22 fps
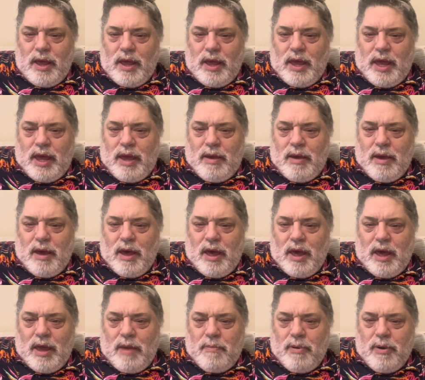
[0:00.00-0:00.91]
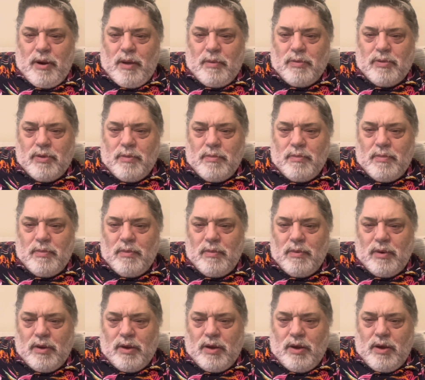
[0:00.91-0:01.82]
he uh, he put up some
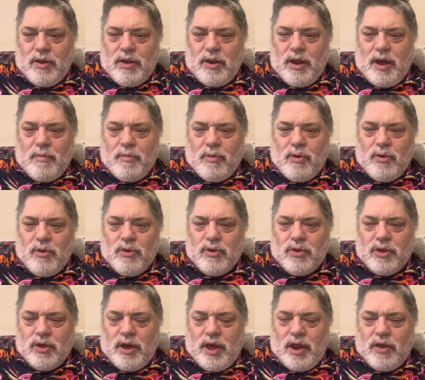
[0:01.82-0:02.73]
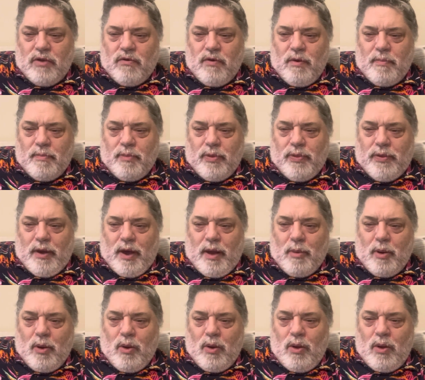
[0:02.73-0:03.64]
good numbers. He had a triple
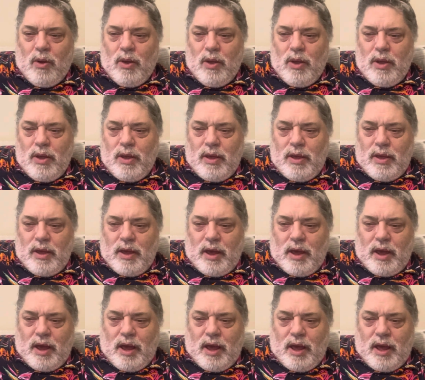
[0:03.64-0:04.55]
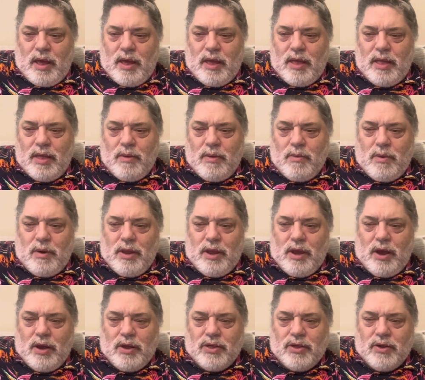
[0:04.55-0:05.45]
double. Uh, the one
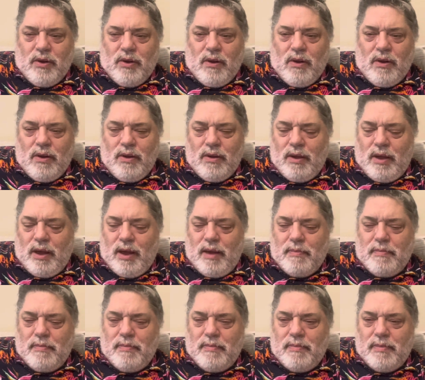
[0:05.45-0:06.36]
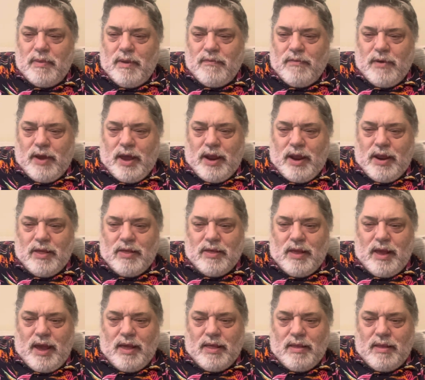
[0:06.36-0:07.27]
youngster, uh, I forget his
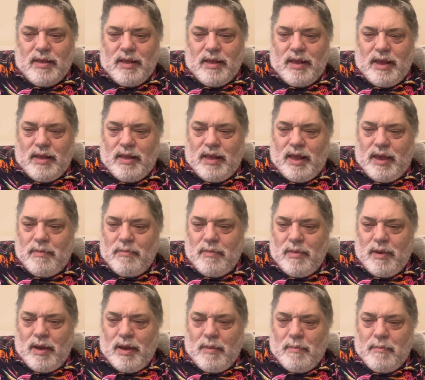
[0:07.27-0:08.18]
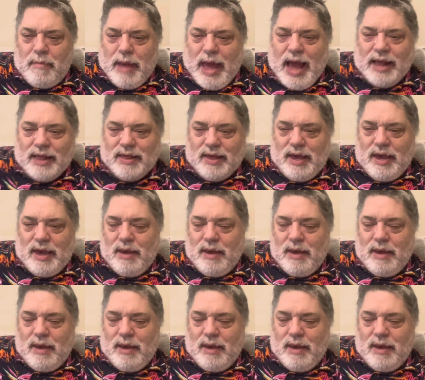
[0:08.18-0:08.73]
name, uh, Maxi.